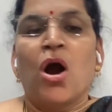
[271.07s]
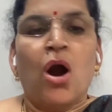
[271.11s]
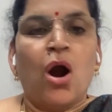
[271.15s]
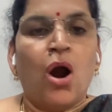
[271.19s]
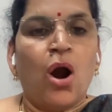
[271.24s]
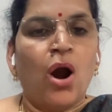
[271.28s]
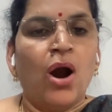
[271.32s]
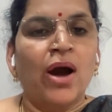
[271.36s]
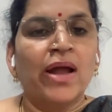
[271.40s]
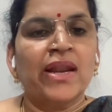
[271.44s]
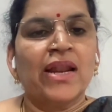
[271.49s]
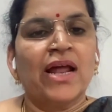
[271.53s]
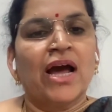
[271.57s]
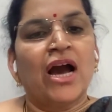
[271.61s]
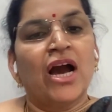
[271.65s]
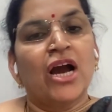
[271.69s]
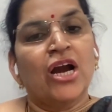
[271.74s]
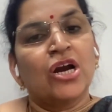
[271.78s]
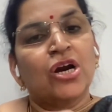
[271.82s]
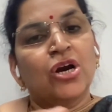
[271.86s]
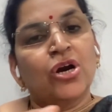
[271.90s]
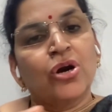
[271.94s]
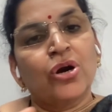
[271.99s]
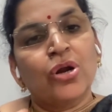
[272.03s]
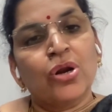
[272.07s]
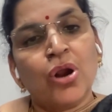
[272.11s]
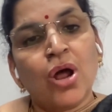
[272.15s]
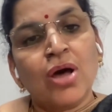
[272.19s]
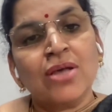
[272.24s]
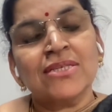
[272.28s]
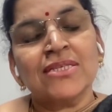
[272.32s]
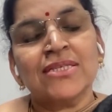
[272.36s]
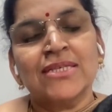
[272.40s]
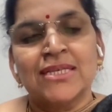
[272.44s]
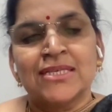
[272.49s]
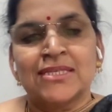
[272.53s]
or a
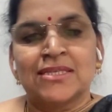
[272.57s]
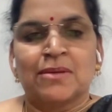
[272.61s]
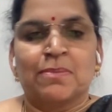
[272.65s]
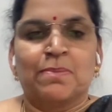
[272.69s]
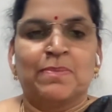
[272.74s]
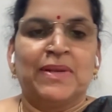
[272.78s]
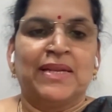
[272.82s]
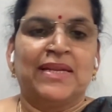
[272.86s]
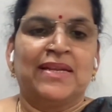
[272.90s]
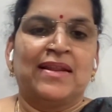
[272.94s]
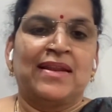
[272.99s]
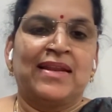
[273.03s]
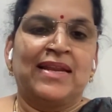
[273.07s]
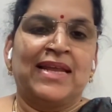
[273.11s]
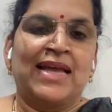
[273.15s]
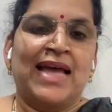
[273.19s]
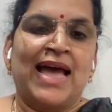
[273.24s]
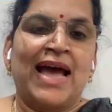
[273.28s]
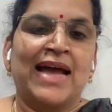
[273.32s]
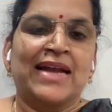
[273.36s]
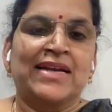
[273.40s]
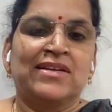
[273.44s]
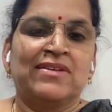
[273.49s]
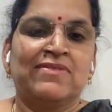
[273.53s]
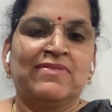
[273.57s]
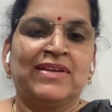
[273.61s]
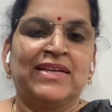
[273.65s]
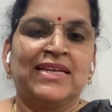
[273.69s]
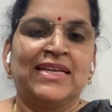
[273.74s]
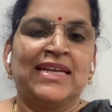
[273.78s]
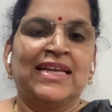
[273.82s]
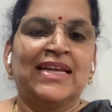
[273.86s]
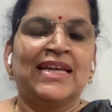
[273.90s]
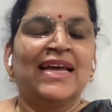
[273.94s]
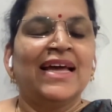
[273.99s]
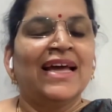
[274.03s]
cross disciplinary
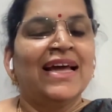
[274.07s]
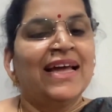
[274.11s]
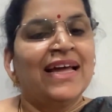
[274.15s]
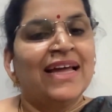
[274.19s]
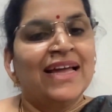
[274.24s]
activity,